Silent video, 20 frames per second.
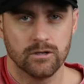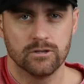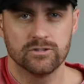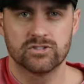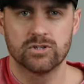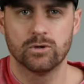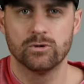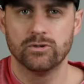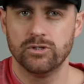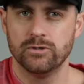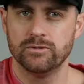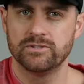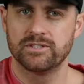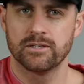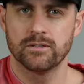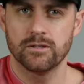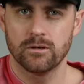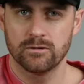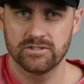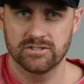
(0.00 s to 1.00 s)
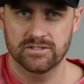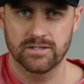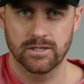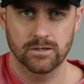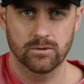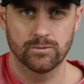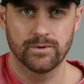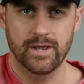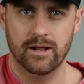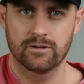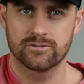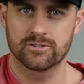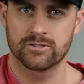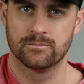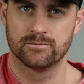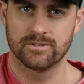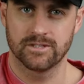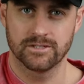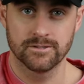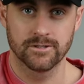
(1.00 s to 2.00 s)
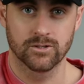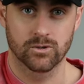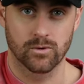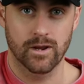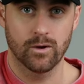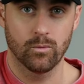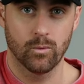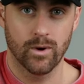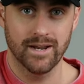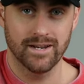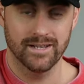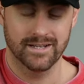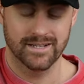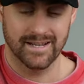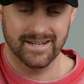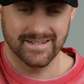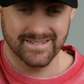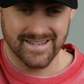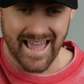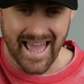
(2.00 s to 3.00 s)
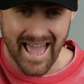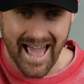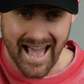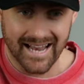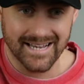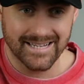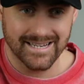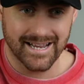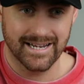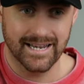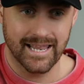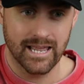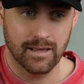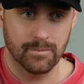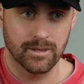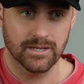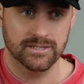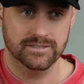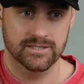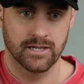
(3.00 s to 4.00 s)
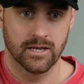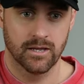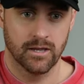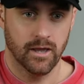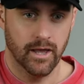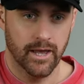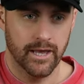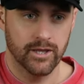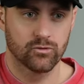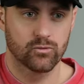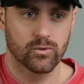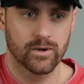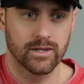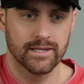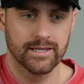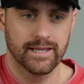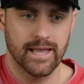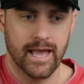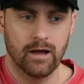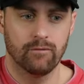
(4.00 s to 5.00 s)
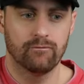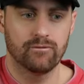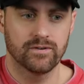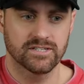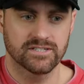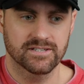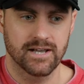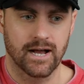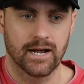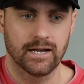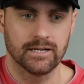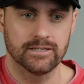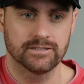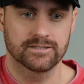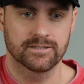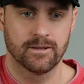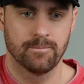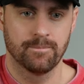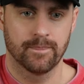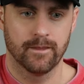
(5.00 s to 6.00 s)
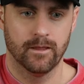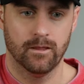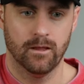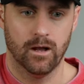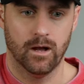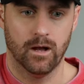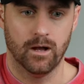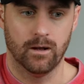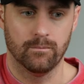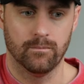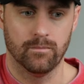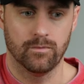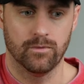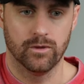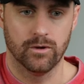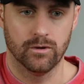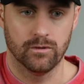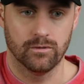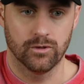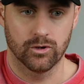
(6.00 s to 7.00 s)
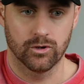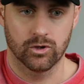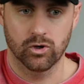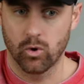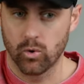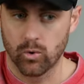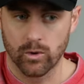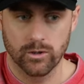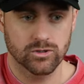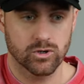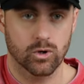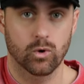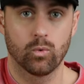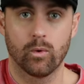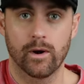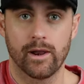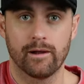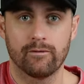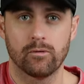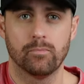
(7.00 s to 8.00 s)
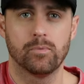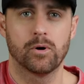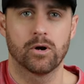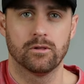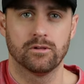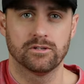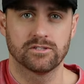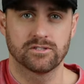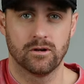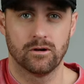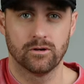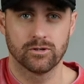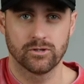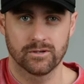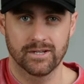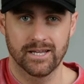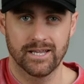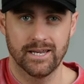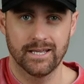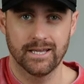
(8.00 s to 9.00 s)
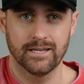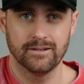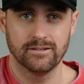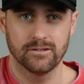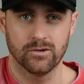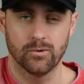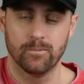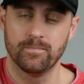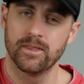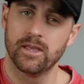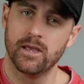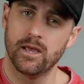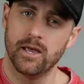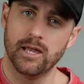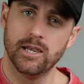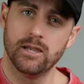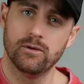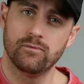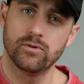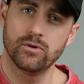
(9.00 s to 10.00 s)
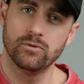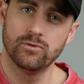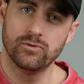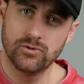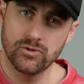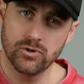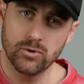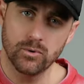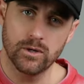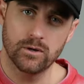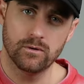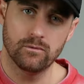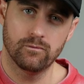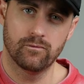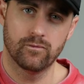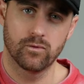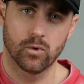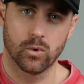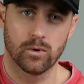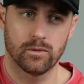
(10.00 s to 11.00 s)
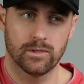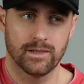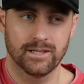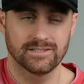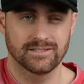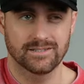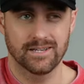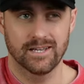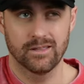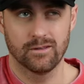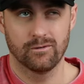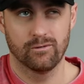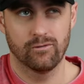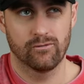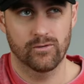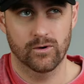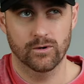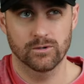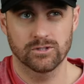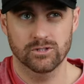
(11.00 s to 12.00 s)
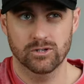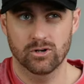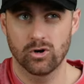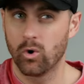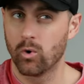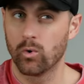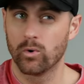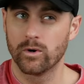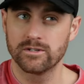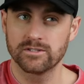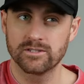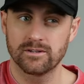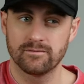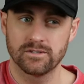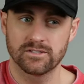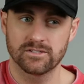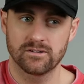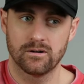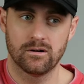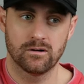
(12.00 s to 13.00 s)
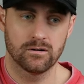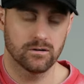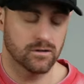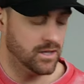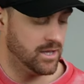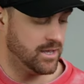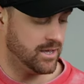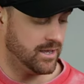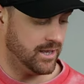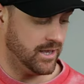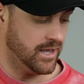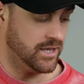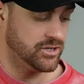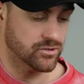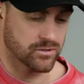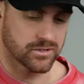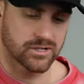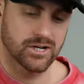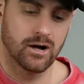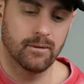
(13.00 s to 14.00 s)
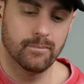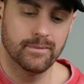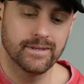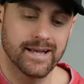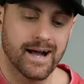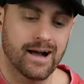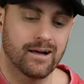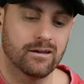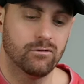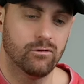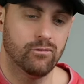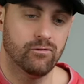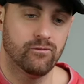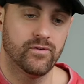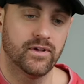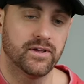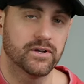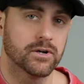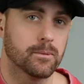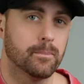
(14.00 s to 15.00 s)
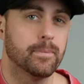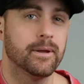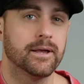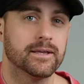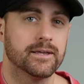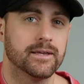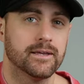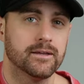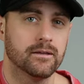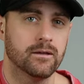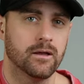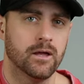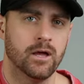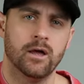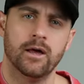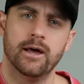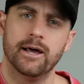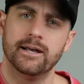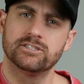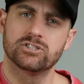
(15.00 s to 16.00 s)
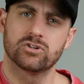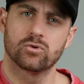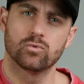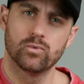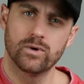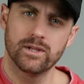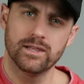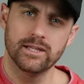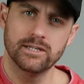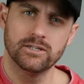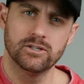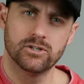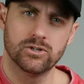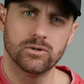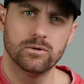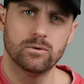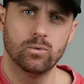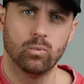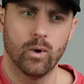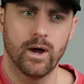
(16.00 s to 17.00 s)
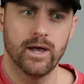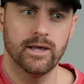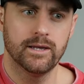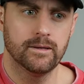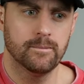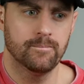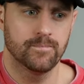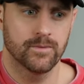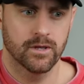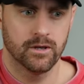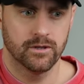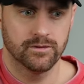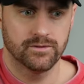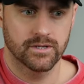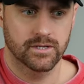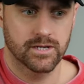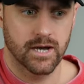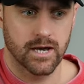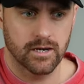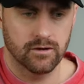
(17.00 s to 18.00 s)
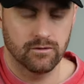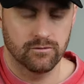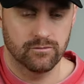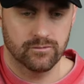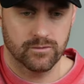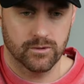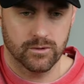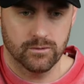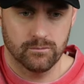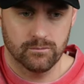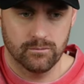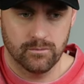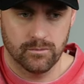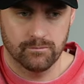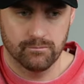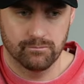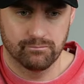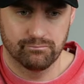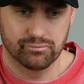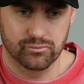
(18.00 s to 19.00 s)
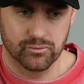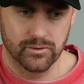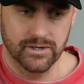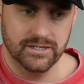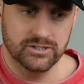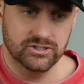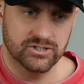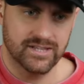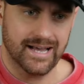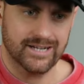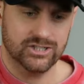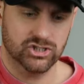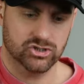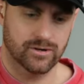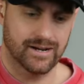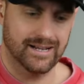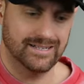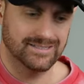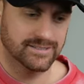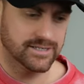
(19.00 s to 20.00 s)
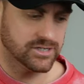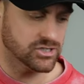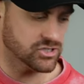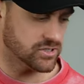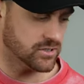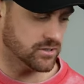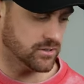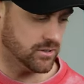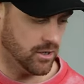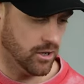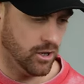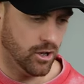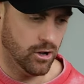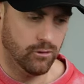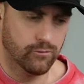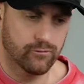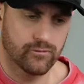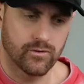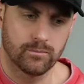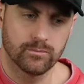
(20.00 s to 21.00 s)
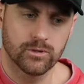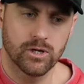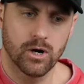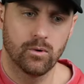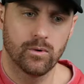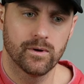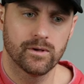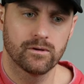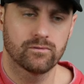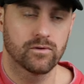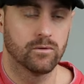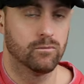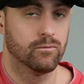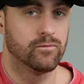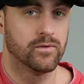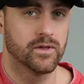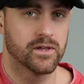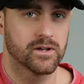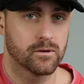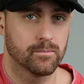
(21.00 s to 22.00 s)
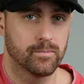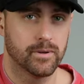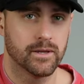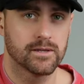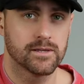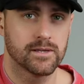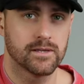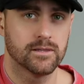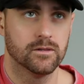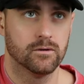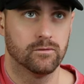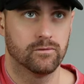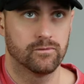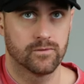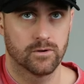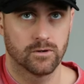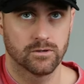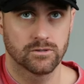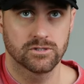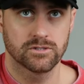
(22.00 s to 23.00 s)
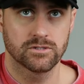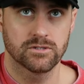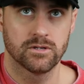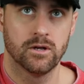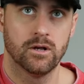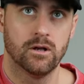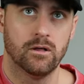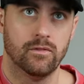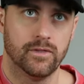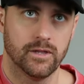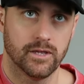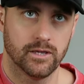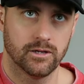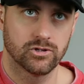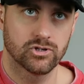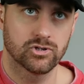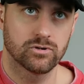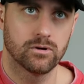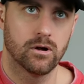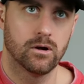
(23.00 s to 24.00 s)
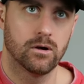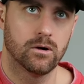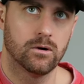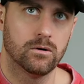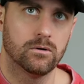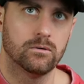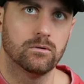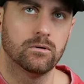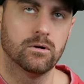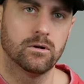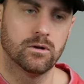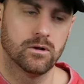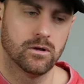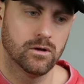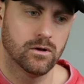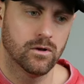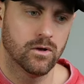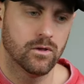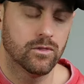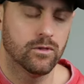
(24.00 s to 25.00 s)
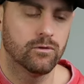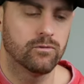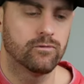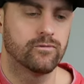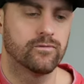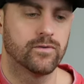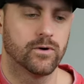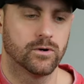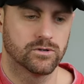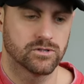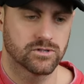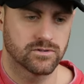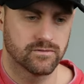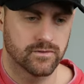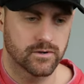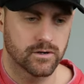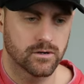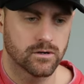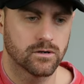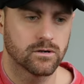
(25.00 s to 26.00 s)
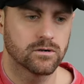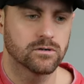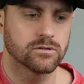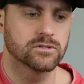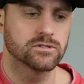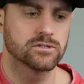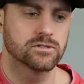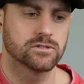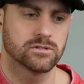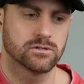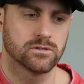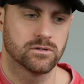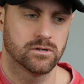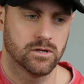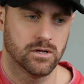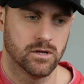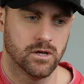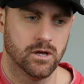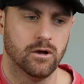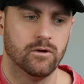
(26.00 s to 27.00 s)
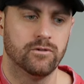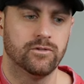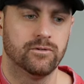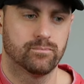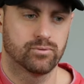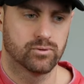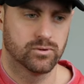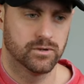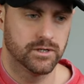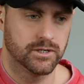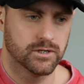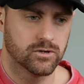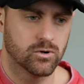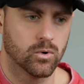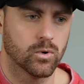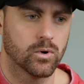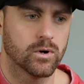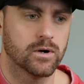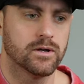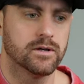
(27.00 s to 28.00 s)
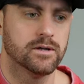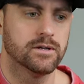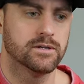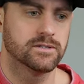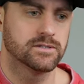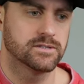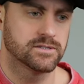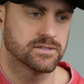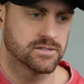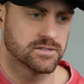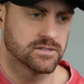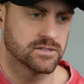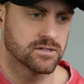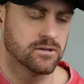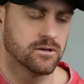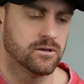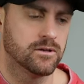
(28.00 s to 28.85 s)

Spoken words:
So using those single down strums is a great way to add dynamics and really emphasize the chorus or whatever part of the song you're getting into. And if you do it for, let's say, the first chorus of a song, and you're coming out of finger picking, it's a really good way to kind of bridge that transition from going from finger picking, the intro, the first verse, the pre-chorus,